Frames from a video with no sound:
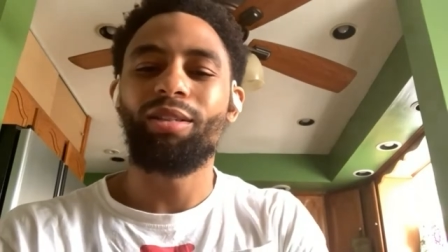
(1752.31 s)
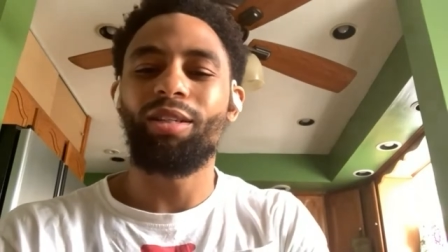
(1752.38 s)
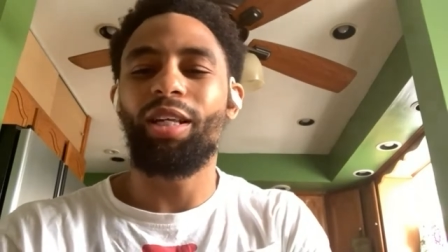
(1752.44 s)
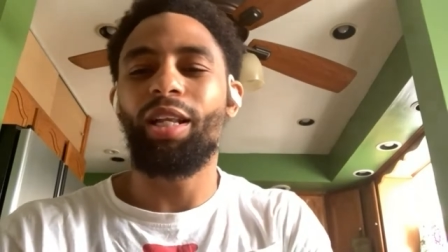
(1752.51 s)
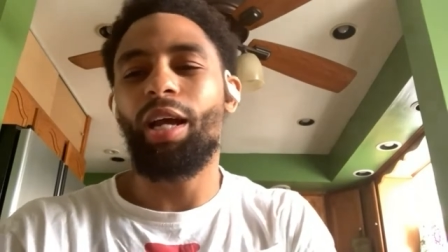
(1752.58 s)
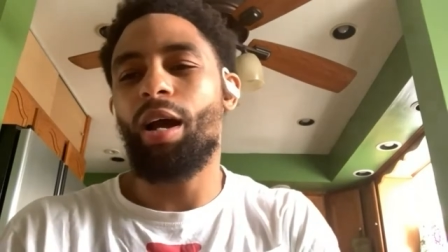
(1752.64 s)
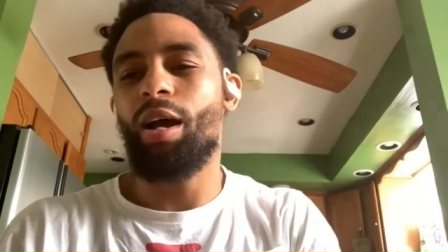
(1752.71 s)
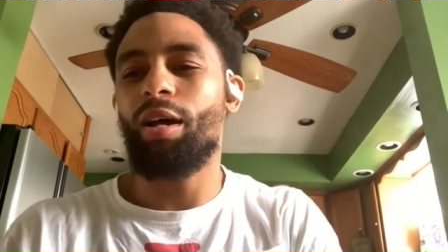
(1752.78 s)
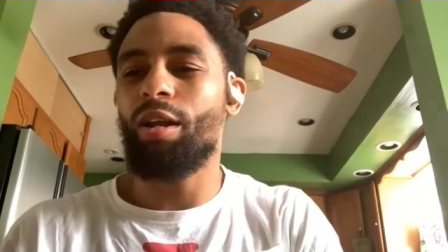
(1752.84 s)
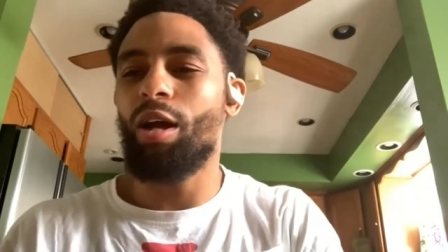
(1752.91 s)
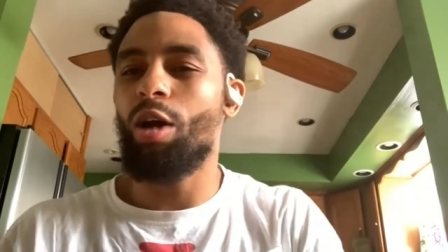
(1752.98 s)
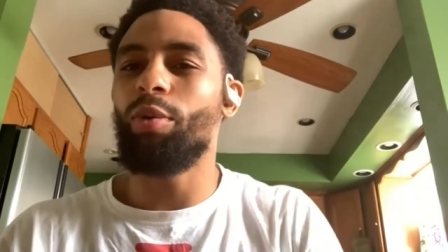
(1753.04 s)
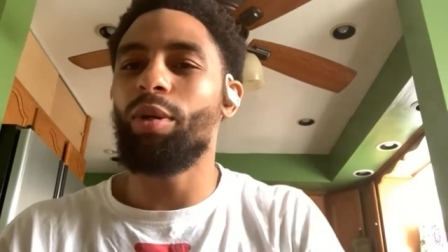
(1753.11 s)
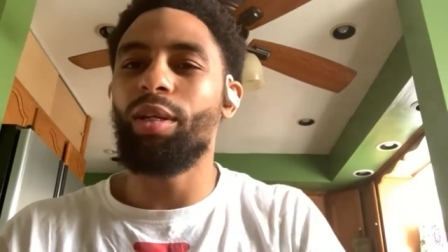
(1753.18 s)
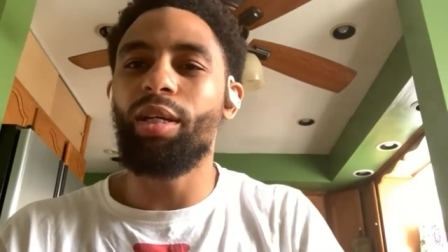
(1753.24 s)
So you're like, oh
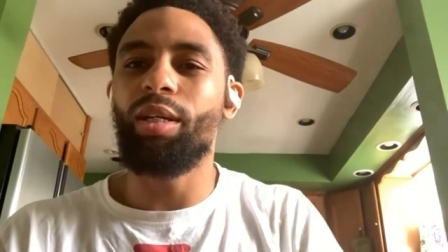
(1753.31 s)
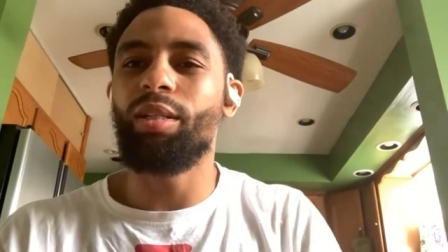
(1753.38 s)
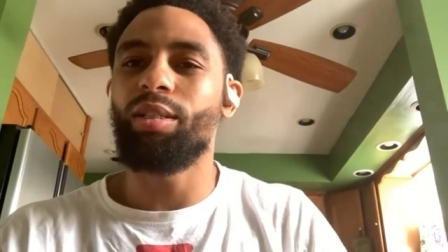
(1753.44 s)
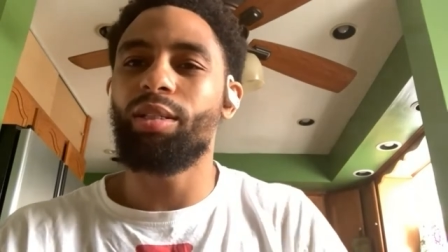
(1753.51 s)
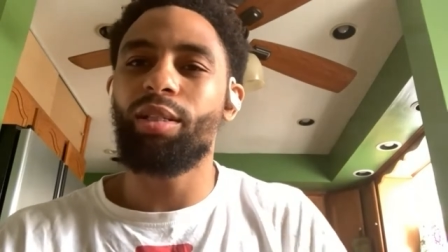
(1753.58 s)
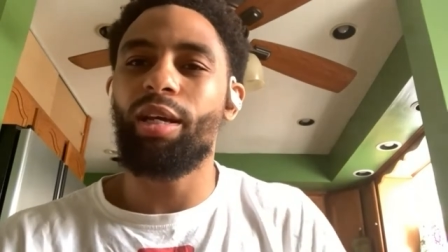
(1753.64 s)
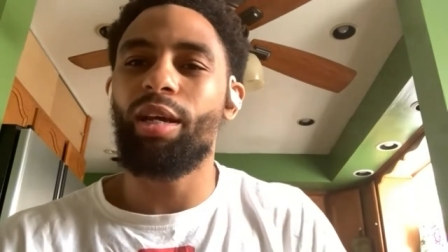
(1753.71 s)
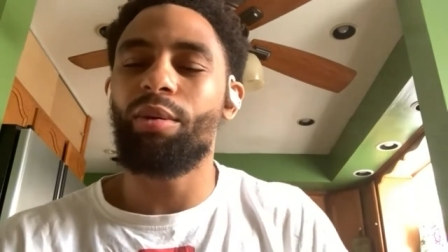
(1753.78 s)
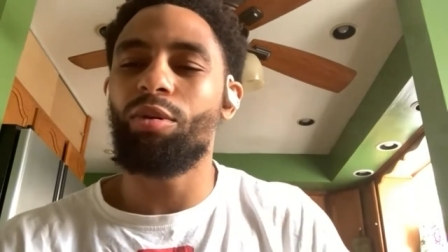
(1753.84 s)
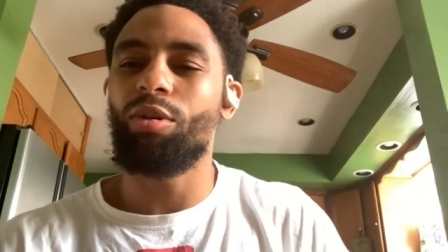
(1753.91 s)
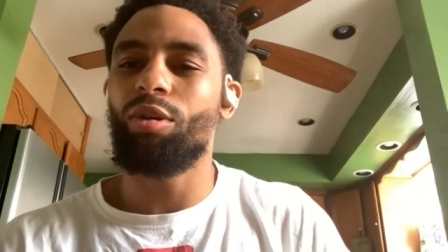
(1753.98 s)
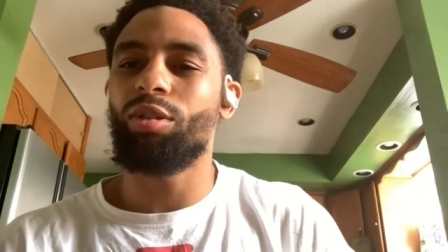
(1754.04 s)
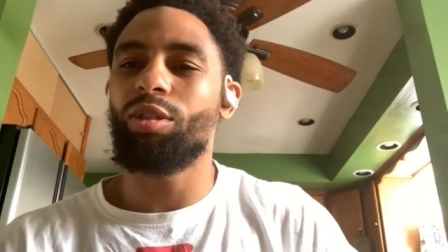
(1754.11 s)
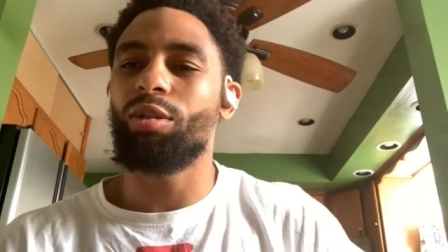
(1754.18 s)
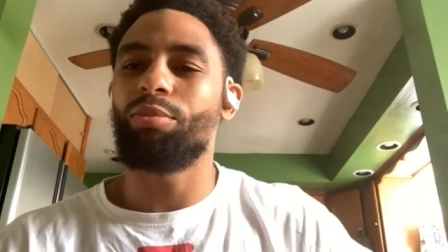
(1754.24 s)
no, we need this game. You
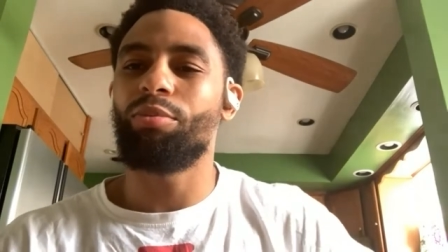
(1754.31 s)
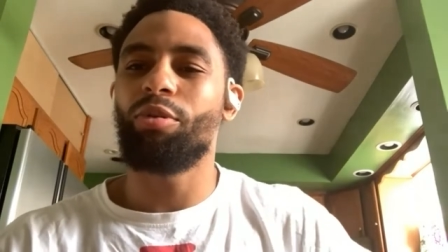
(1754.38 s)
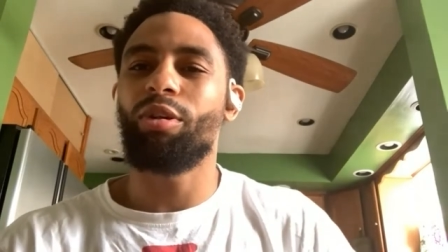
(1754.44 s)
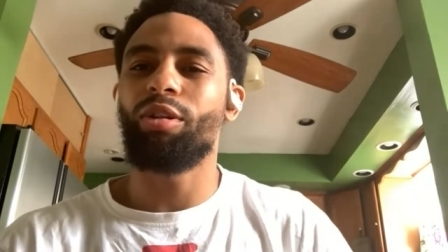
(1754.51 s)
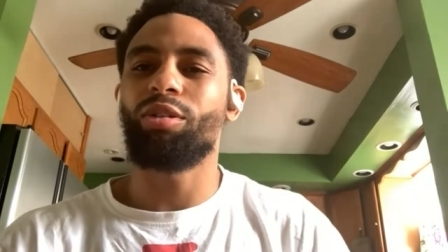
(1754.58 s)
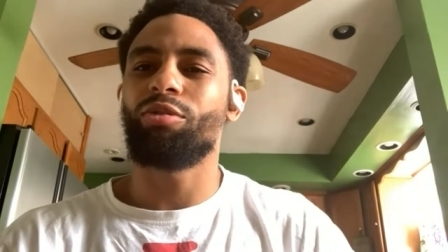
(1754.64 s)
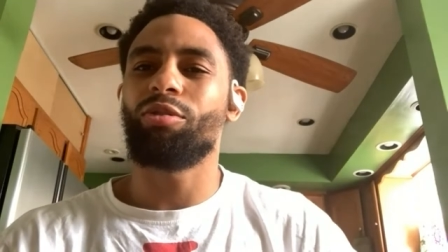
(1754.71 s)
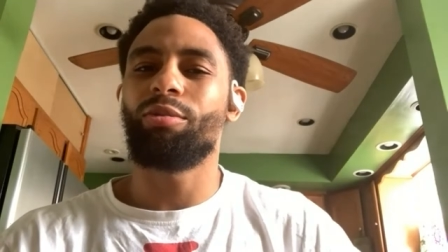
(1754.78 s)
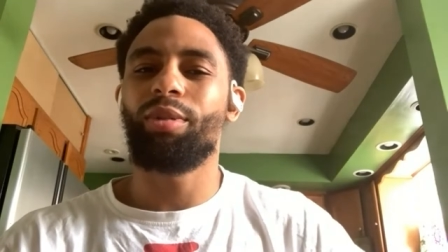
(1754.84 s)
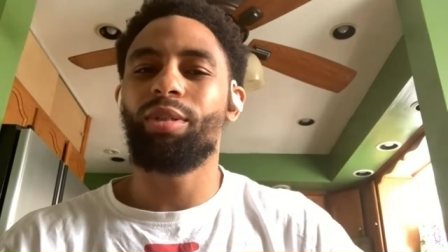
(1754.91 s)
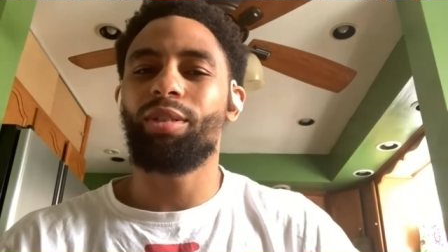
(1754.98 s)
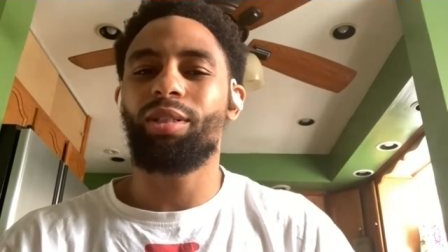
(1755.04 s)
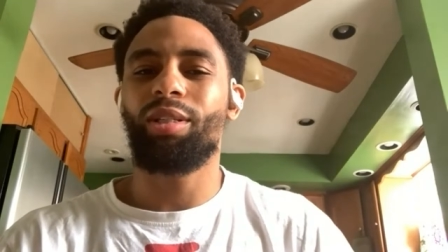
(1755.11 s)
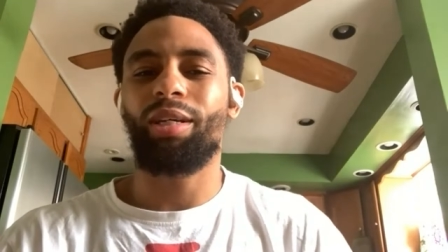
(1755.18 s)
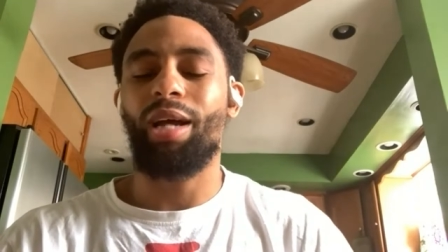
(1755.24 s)
know, it's an important
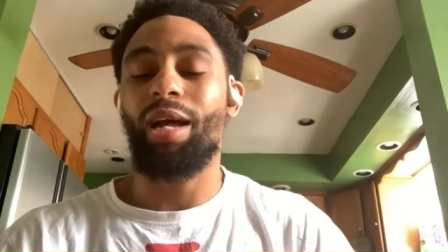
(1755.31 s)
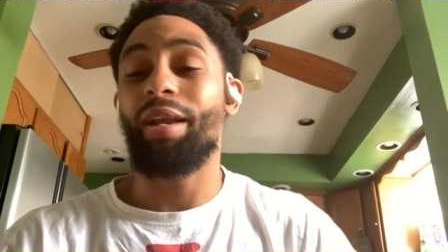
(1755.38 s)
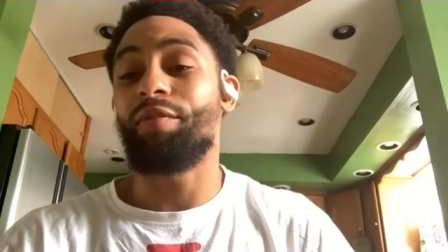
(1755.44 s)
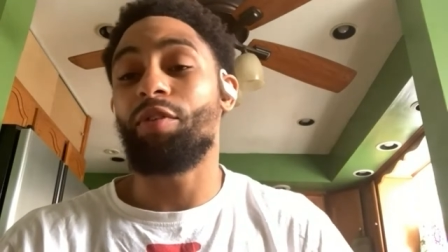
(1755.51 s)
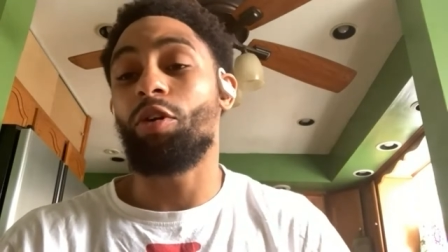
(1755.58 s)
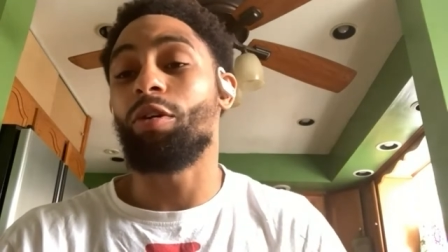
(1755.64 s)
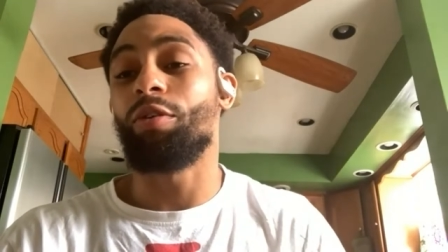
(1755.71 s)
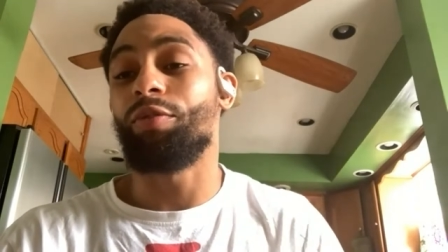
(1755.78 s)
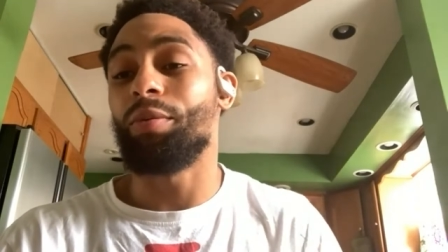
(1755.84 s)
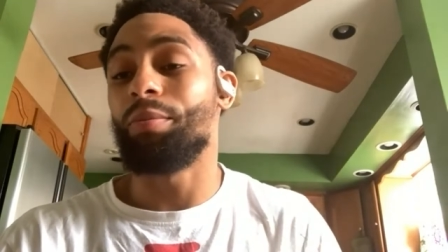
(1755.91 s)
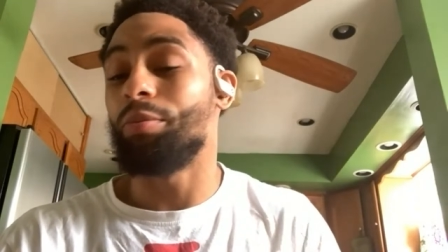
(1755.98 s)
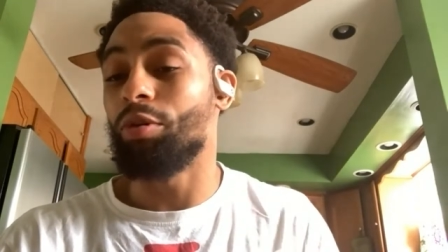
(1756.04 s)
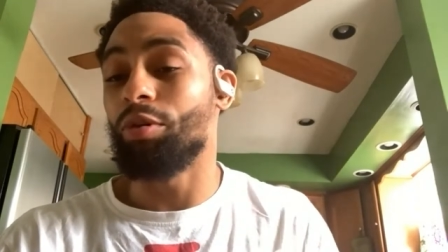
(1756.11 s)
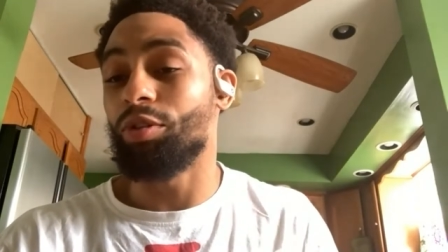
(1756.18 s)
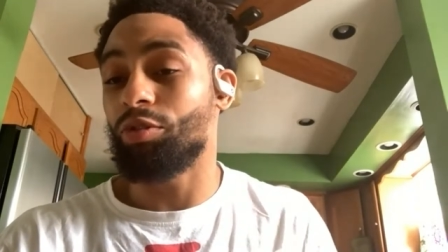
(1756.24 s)
scrimmage. It's like, I never heard of an
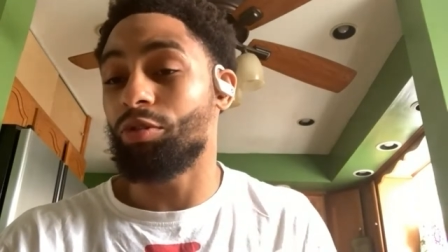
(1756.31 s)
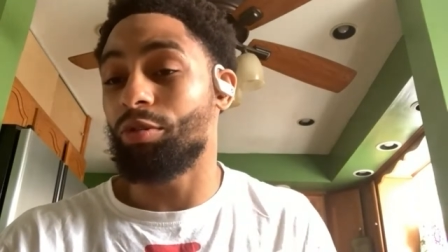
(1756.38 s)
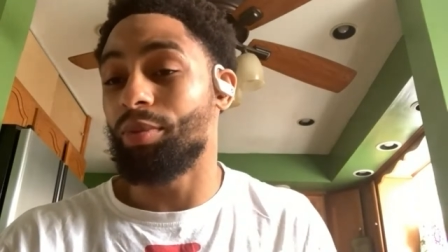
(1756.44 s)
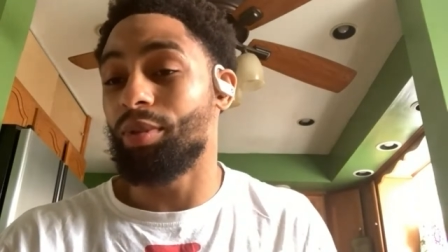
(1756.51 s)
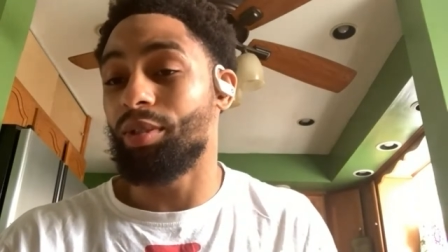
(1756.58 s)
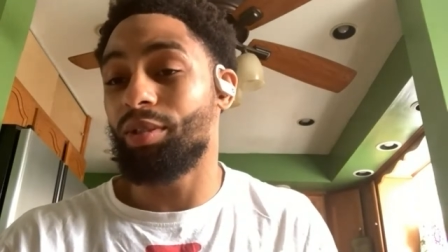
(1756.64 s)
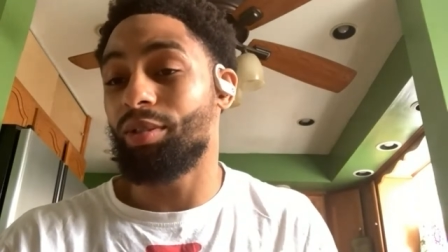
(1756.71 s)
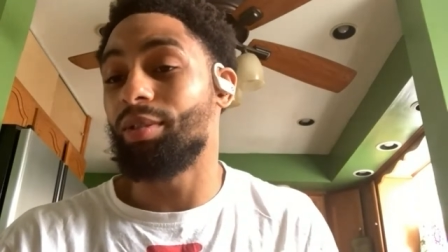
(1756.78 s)
important scrimmage.